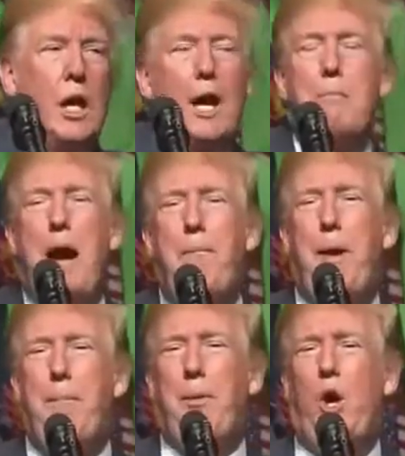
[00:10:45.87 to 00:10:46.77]
And my
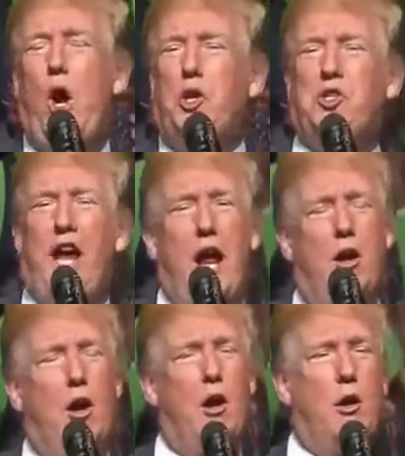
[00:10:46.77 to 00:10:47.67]
people all said,
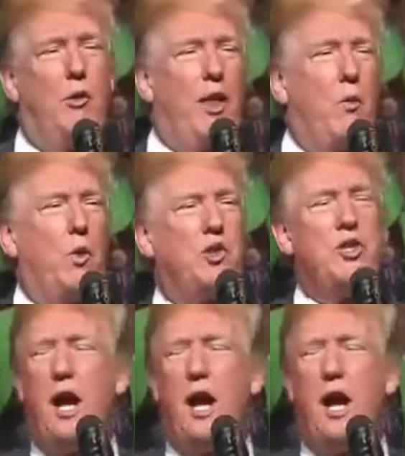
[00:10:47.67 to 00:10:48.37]
oh, that was